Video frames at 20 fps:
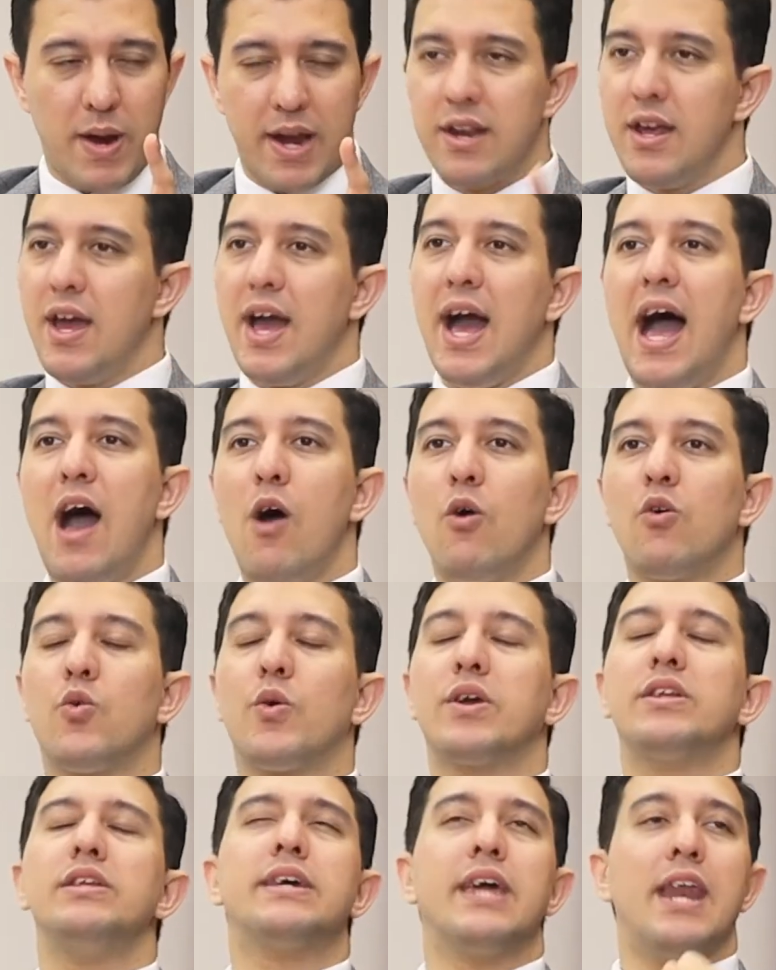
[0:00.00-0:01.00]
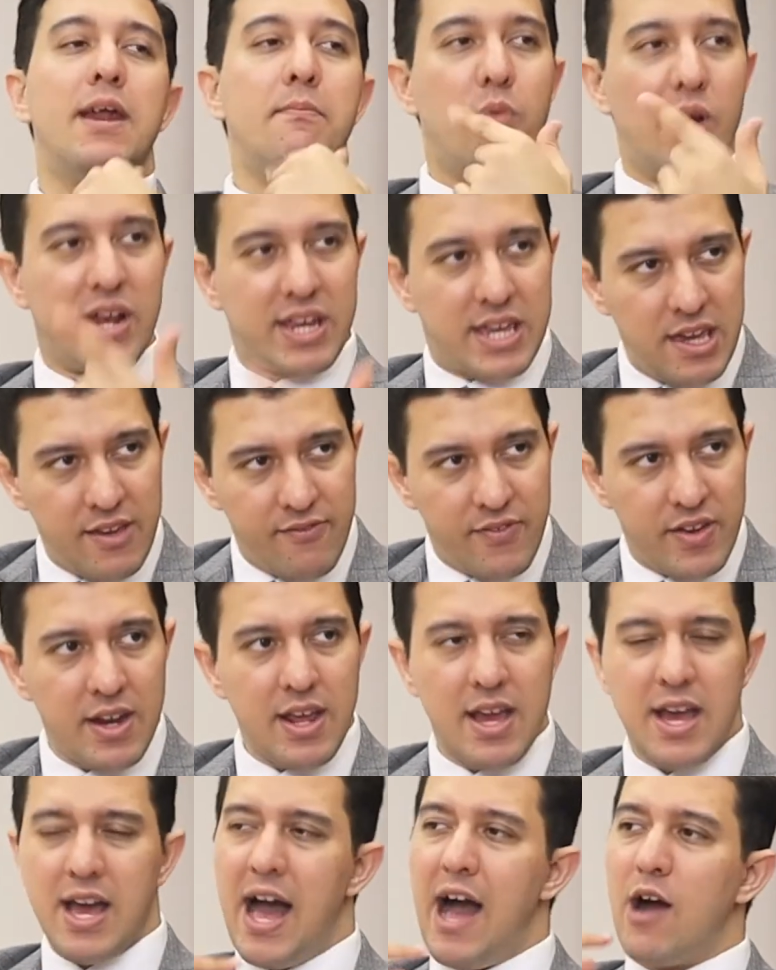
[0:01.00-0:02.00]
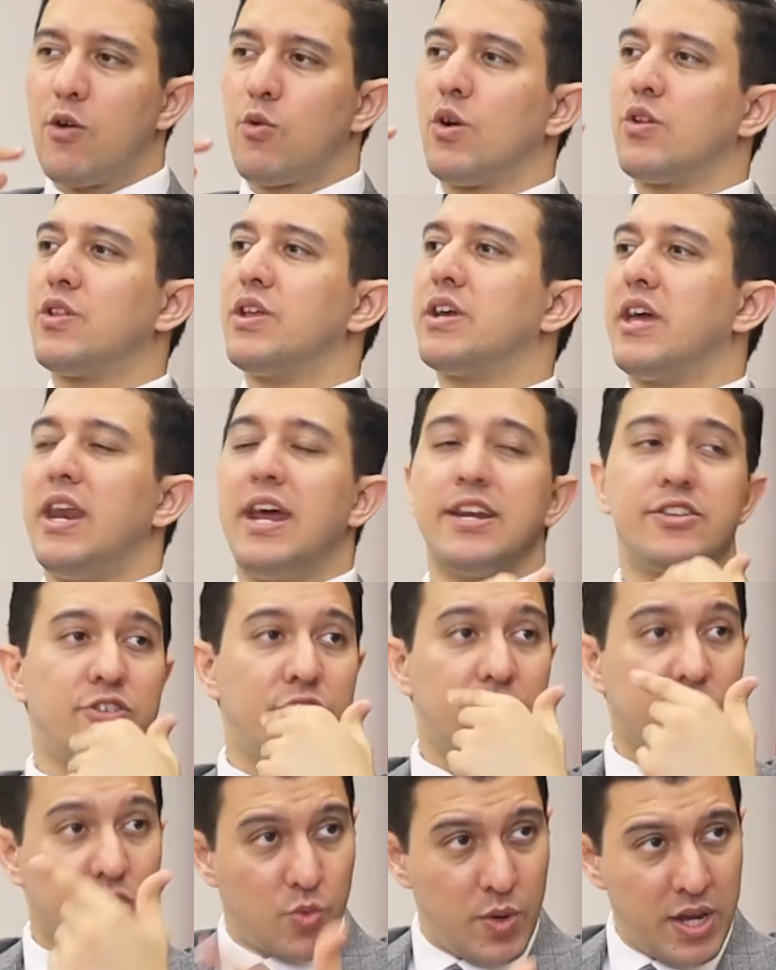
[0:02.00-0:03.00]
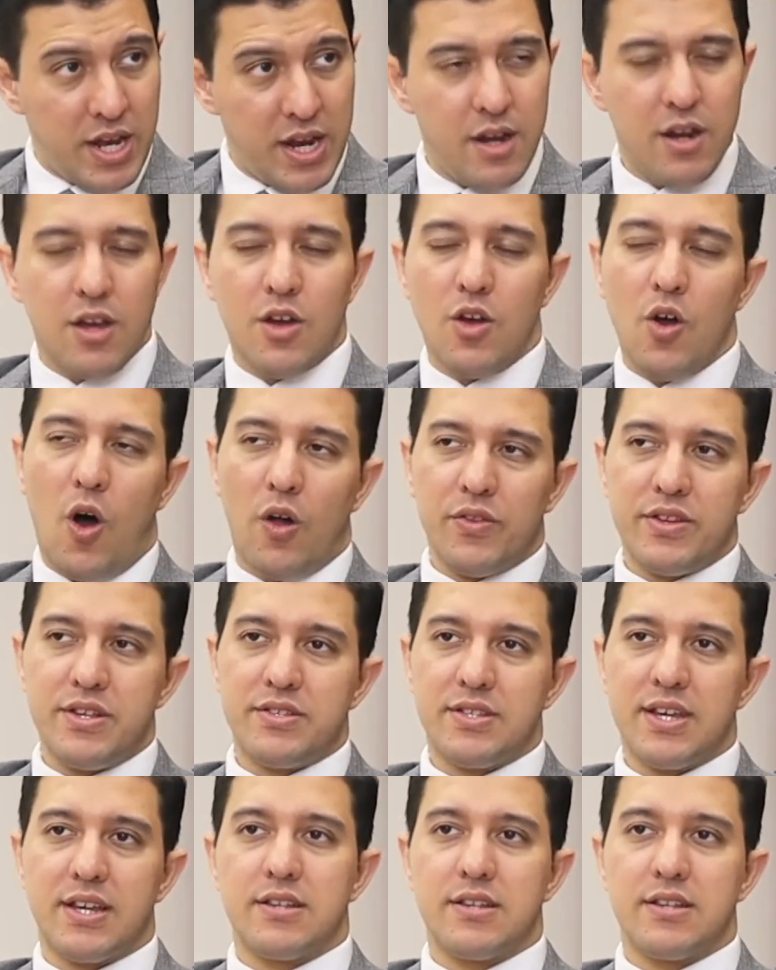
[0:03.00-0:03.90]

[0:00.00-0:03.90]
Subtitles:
right? How quickly can I break even? How quickly can I turn green? All these